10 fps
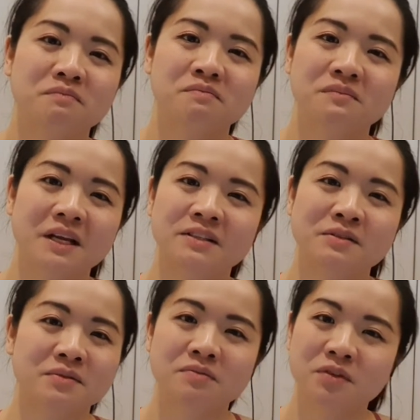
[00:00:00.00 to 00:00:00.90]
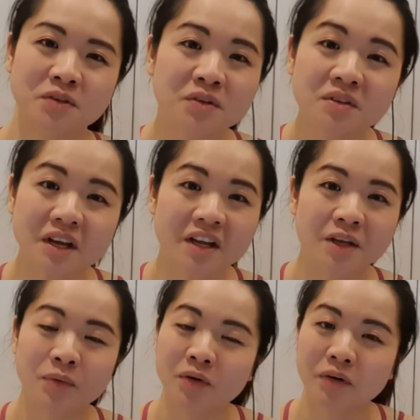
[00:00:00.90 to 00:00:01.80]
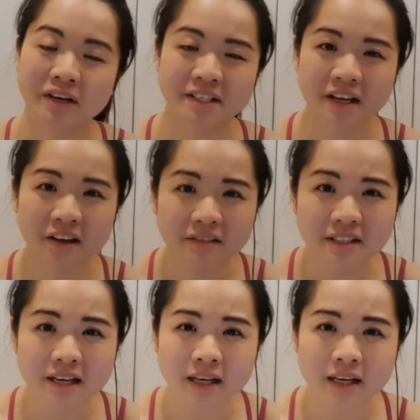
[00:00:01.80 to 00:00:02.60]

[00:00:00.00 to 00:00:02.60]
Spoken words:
that's good. Any progress counts.